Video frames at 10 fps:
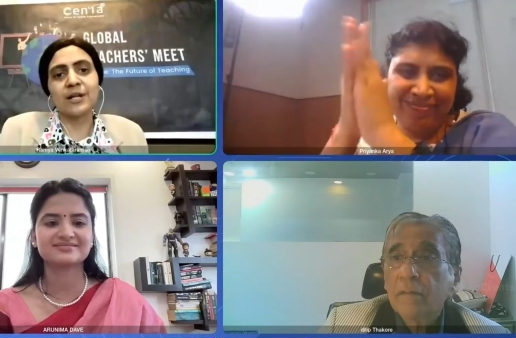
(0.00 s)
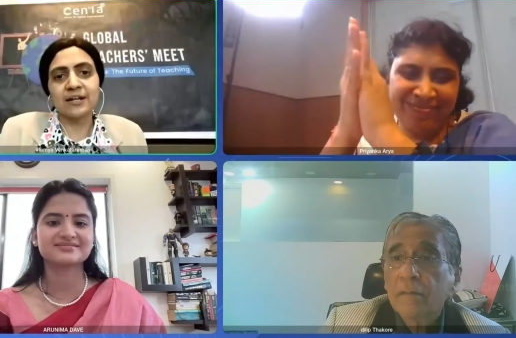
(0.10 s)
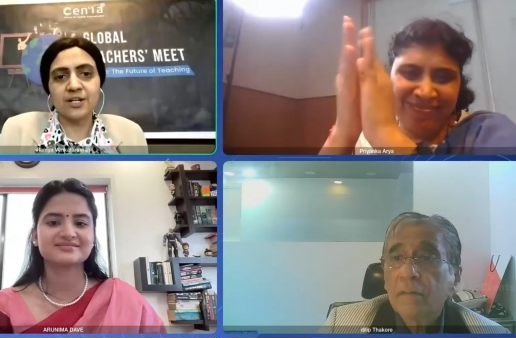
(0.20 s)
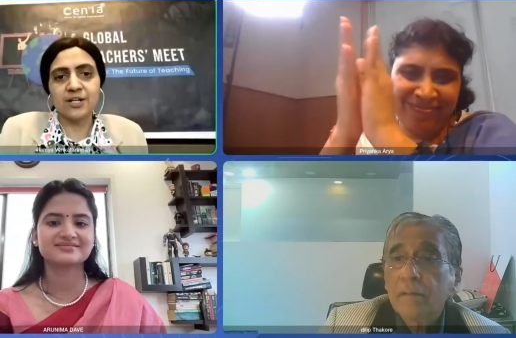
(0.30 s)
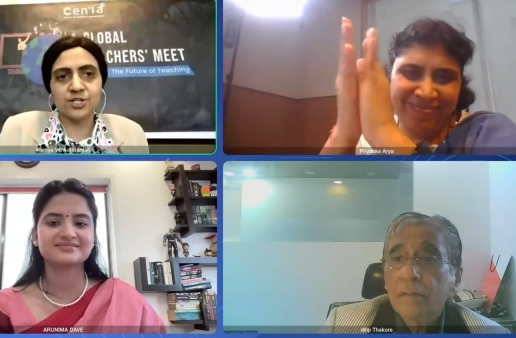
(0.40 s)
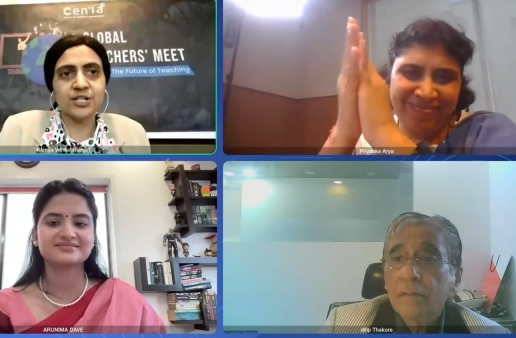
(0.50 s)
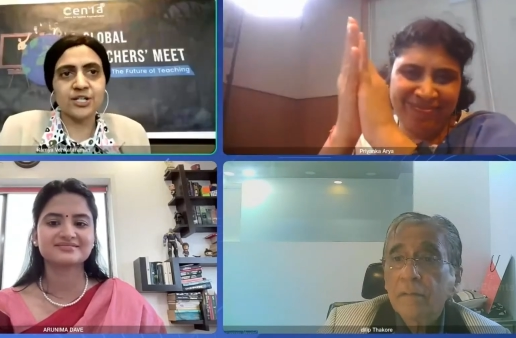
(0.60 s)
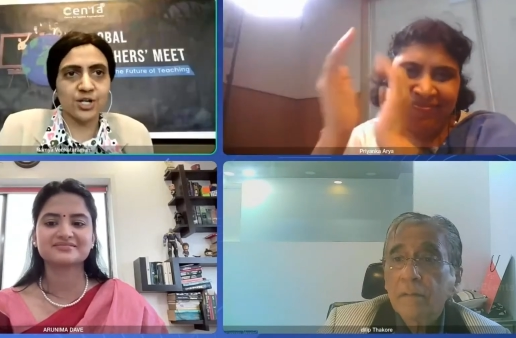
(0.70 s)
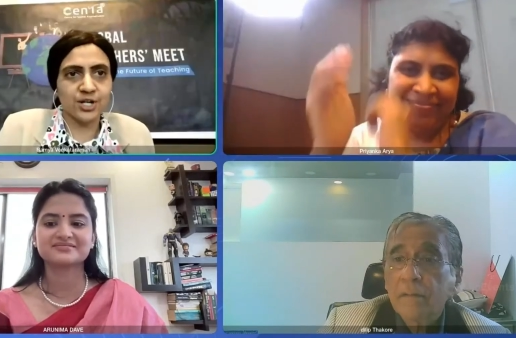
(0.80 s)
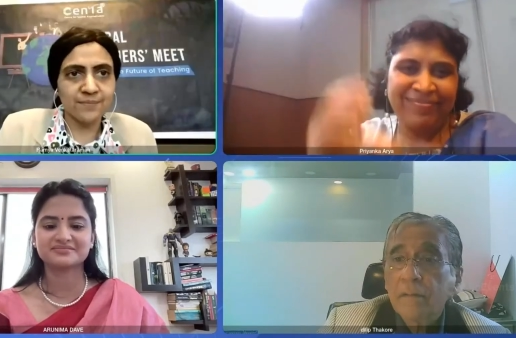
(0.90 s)
Speaker 1: English
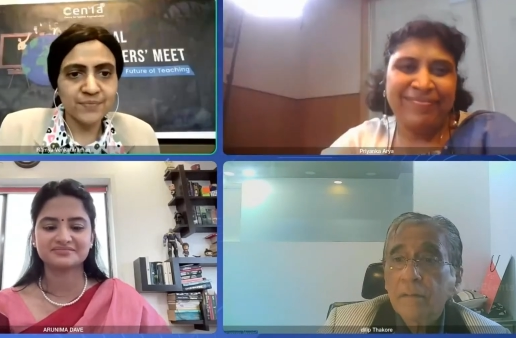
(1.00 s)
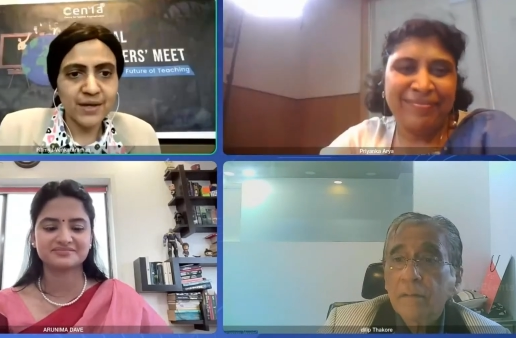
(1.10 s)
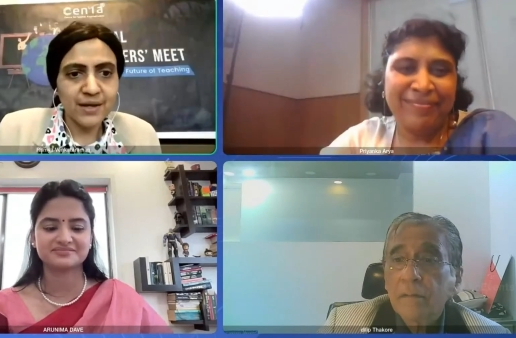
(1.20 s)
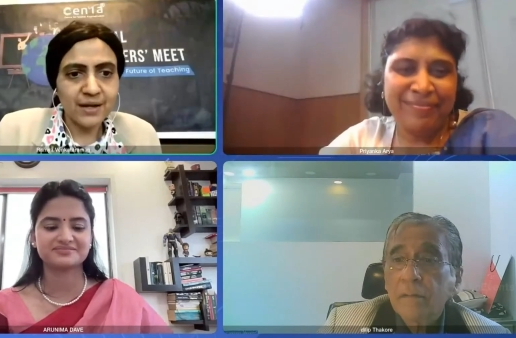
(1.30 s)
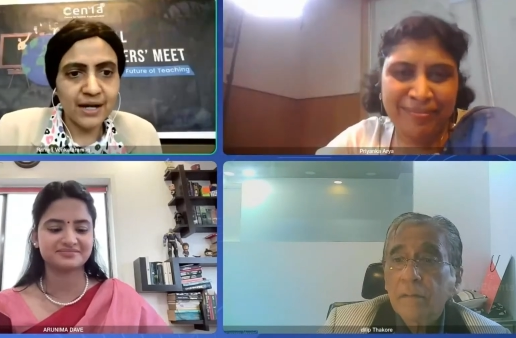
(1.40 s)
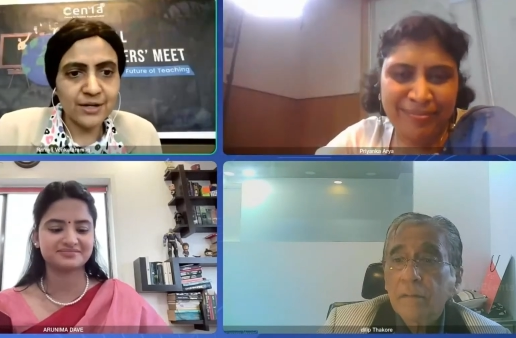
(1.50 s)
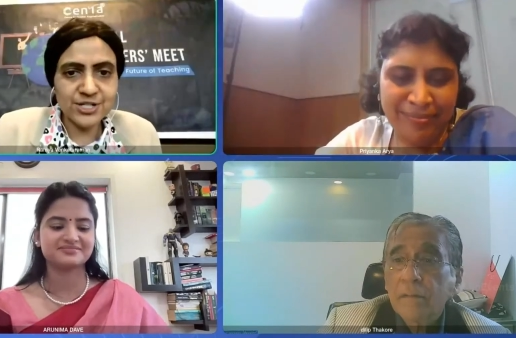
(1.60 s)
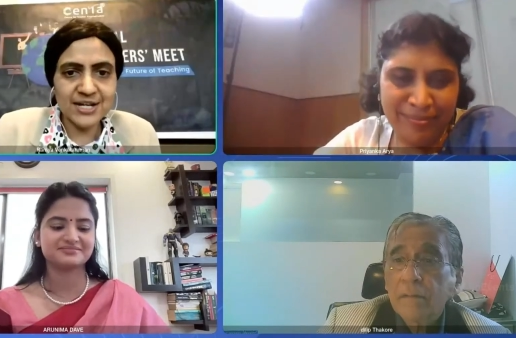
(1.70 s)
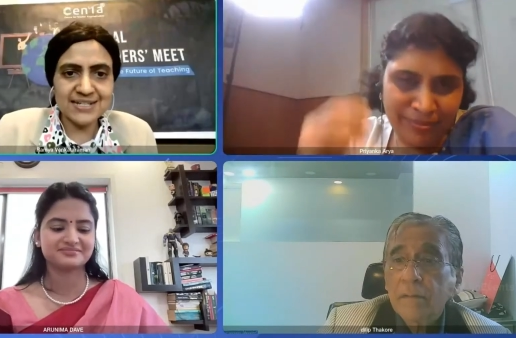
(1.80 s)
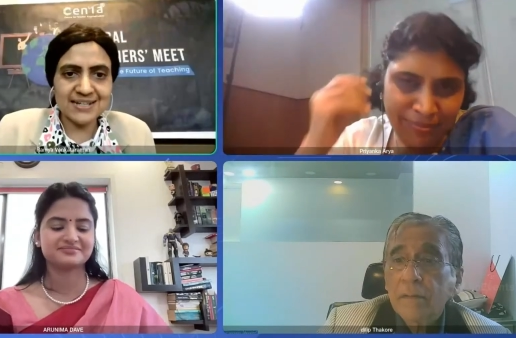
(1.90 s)
teacher.
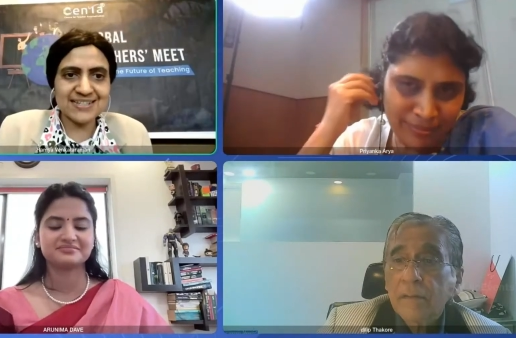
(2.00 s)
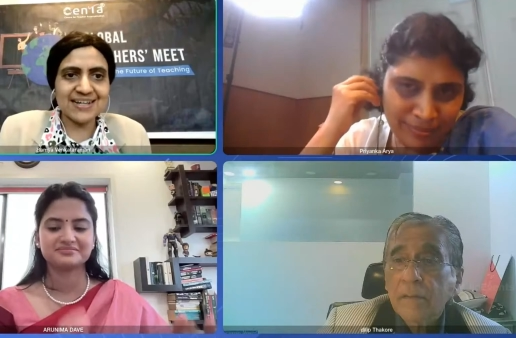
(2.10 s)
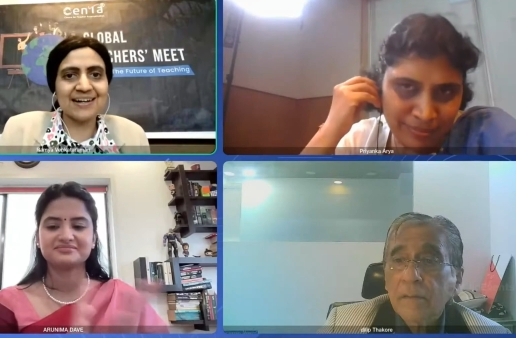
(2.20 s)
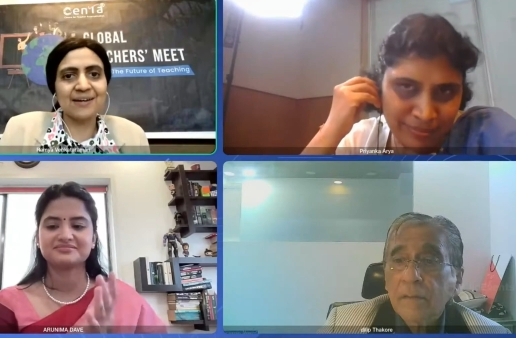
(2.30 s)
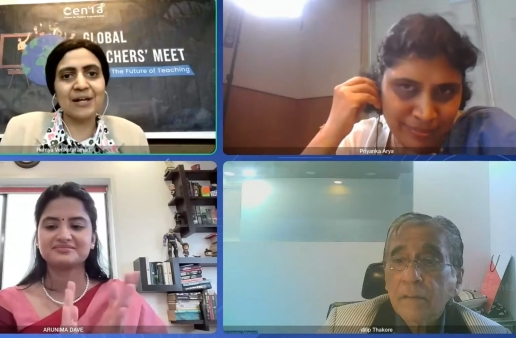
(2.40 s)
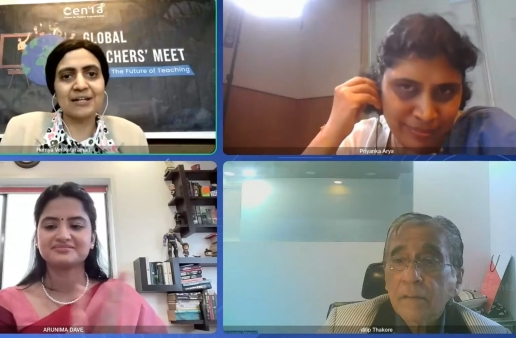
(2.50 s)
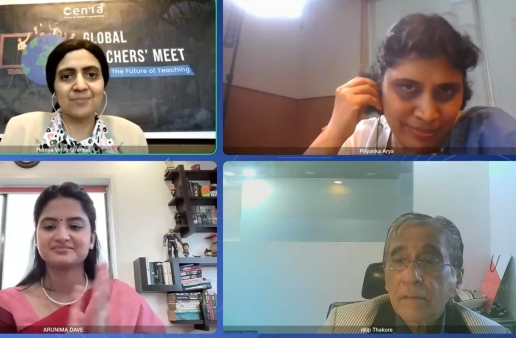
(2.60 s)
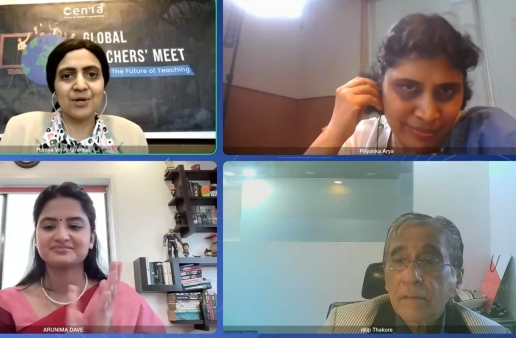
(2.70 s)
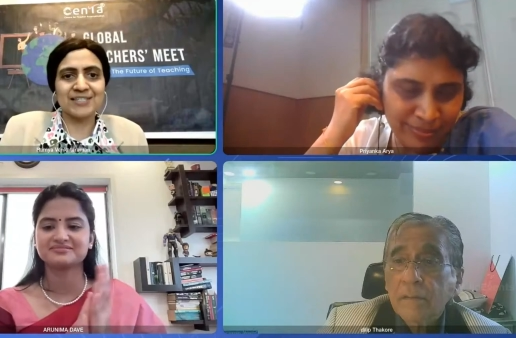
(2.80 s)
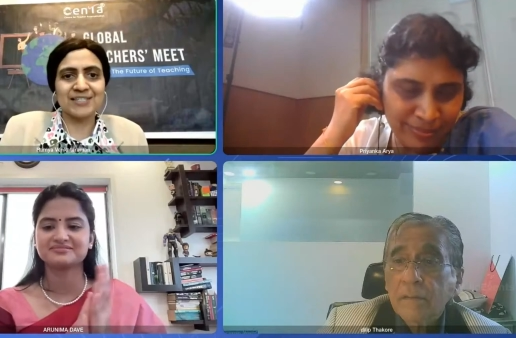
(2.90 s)
Anushtha Saxena,
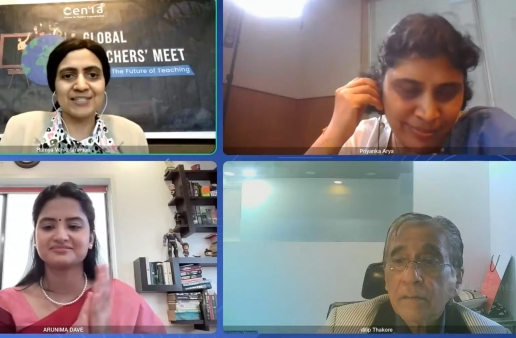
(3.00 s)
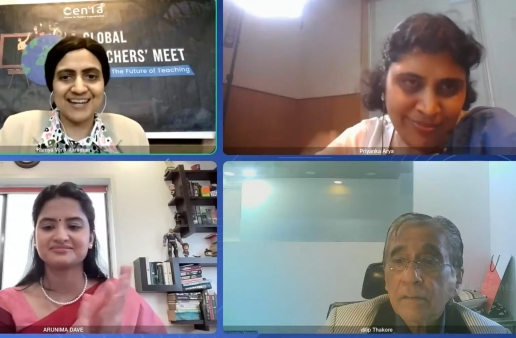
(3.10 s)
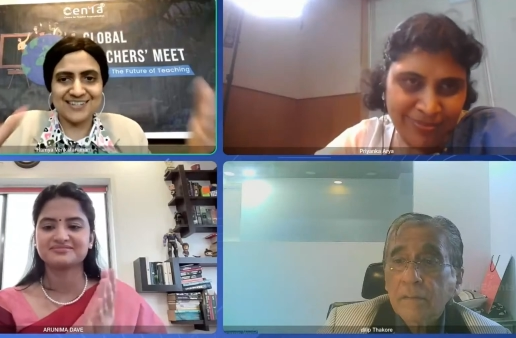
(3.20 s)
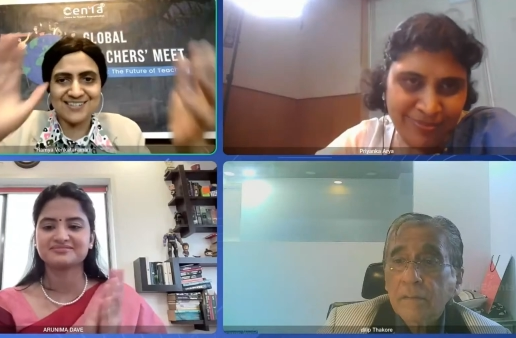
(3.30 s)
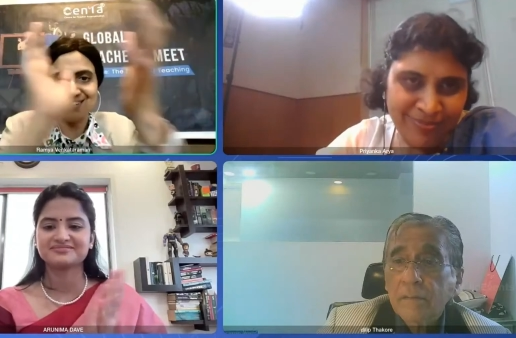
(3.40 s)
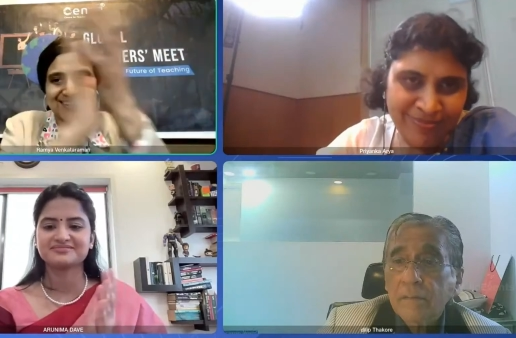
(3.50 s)
welcome on stage.